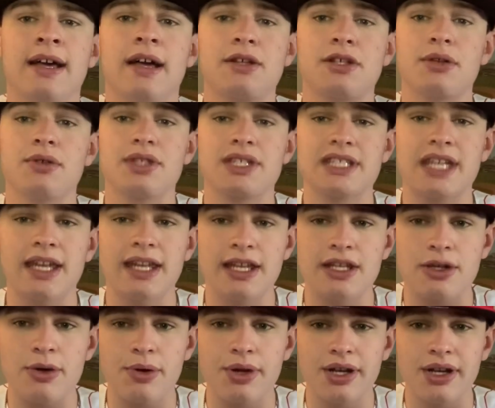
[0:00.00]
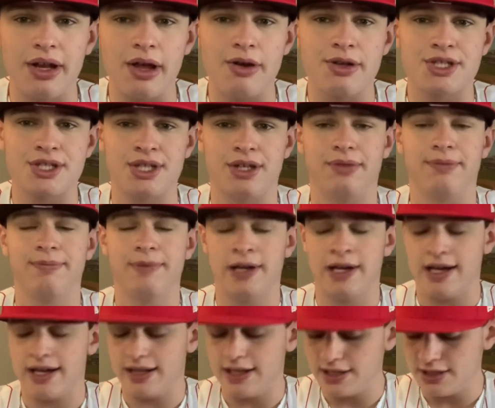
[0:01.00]
So instead, they do it in Houston.
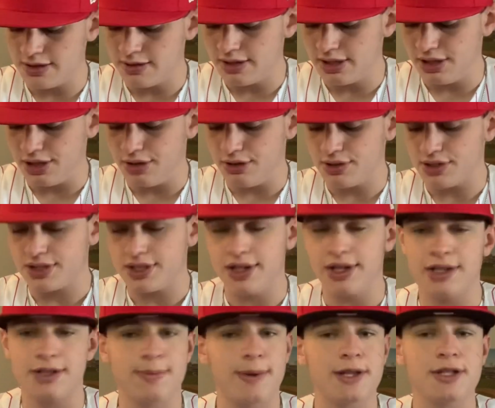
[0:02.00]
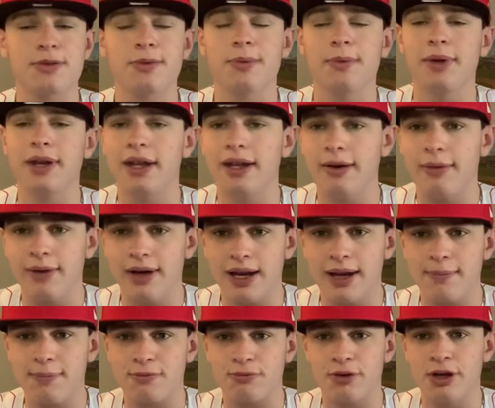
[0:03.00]
They do it in Houston, especially when they went
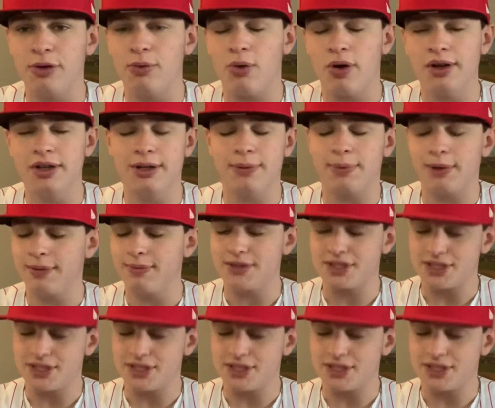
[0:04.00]
up 3-1. You're pretty much